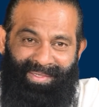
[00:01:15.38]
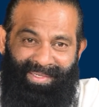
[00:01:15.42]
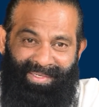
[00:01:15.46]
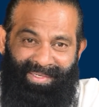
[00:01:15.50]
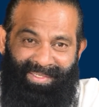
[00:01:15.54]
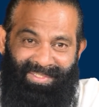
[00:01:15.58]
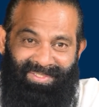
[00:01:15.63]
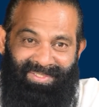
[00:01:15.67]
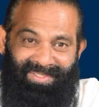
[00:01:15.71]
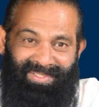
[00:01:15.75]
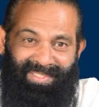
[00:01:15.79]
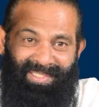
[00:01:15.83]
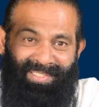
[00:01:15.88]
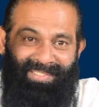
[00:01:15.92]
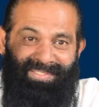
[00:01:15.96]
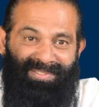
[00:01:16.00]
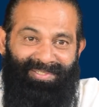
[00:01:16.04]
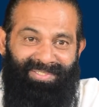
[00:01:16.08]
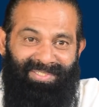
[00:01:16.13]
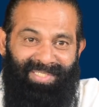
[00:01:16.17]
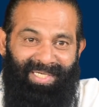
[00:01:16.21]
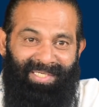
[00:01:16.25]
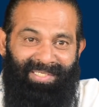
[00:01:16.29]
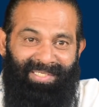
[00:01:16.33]
It is
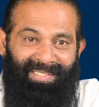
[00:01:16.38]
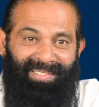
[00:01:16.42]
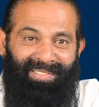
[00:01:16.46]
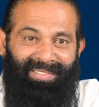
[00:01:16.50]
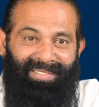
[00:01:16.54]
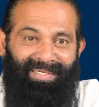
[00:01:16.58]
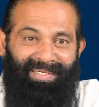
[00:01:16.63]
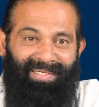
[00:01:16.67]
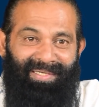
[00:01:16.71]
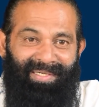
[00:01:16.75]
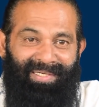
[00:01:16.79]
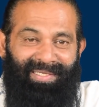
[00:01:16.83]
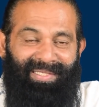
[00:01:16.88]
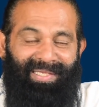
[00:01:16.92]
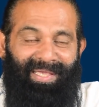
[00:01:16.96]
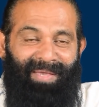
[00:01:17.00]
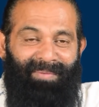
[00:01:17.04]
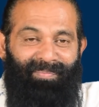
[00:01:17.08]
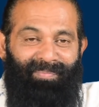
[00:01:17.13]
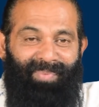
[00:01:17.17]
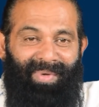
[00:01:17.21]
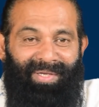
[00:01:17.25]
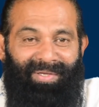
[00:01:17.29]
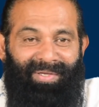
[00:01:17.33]
inside. It
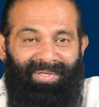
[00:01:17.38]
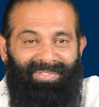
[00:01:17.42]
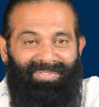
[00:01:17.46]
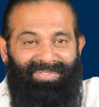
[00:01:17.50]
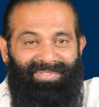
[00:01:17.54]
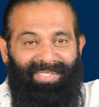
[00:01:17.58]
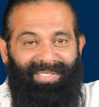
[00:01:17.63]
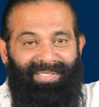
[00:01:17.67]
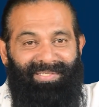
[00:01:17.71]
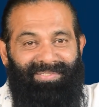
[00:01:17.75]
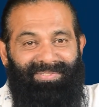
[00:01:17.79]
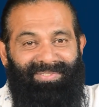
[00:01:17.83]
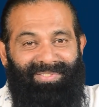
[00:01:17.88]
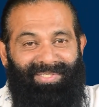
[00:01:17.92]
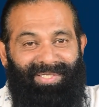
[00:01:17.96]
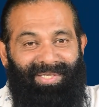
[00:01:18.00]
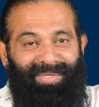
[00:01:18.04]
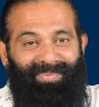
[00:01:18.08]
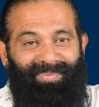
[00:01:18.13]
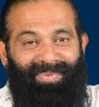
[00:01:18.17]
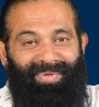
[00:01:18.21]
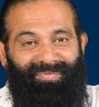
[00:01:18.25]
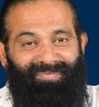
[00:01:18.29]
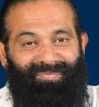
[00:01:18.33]
came back inside and
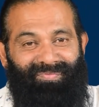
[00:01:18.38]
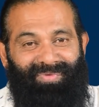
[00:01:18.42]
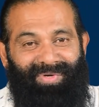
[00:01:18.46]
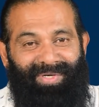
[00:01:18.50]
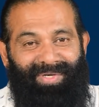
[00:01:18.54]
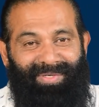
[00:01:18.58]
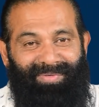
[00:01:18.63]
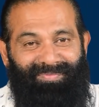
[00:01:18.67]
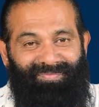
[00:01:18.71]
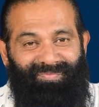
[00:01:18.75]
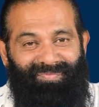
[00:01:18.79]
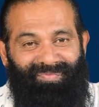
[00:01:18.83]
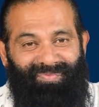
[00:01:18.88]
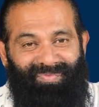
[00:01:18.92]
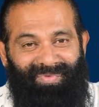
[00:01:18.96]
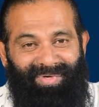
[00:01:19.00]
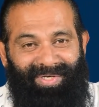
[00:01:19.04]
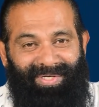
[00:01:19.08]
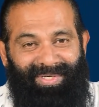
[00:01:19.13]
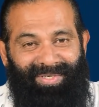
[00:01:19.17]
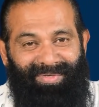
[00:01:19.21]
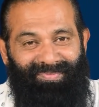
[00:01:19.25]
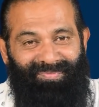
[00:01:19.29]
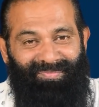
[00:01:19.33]
screaming, freedom,
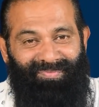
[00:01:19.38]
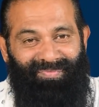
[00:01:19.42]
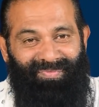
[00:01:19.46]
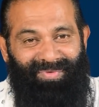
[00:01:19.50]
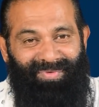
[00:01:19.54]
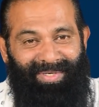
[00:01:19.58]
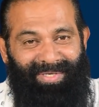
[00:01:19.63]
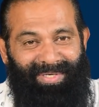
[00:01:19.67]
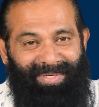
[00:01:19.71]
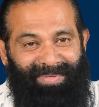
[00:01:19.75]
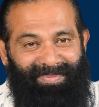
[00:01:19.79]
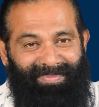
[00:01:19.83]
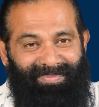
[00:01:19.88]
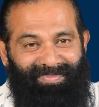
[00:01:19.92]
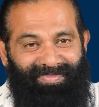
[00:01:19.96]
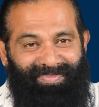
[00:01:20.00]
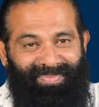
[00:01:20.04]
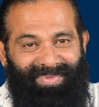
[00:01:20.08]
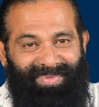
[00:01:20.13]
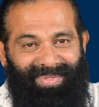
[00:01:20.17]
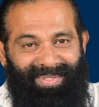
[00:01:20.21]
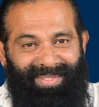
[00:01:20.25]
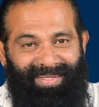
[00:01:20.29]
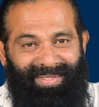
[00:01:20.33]
freedom, freedom.
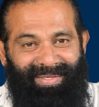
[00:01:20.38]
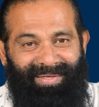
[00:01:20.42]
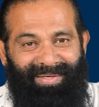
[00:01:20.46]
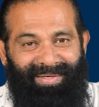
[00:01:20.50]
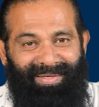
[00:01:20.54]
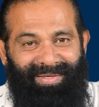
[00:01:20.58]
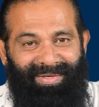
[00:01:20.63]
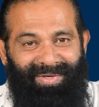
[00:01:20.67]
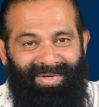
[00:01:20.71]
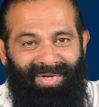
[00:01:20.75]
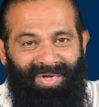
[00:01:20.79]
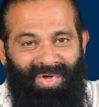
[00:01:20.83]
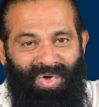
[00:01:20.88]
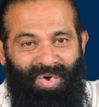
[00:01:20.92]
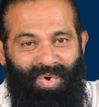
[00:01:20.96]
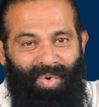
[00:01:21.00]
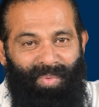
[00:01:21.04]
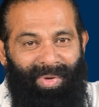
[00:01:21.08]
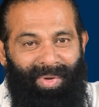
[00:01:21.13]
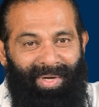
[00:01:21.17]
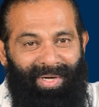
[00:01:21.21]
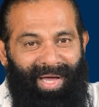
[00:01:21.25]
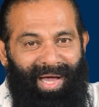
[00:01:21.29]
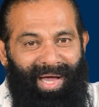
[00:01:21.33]

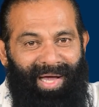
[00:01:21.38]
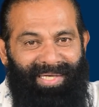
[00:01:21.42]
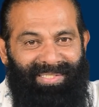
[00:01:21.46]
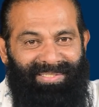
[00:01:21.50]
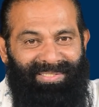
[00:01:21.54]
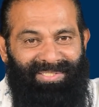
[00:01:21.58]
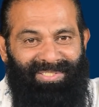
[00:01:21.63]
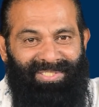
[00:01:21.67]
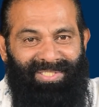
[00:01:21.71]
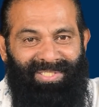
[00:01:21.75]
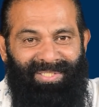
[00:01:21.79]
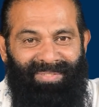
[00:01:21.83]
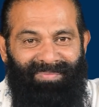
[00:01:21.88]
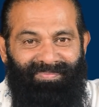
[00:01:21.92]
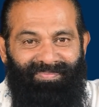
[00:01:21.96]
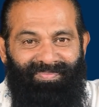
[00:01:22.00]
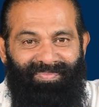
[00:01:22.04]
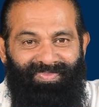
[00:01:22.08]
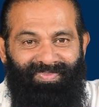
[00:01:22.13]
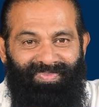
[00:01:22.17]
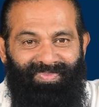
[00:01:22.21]
Uman asked,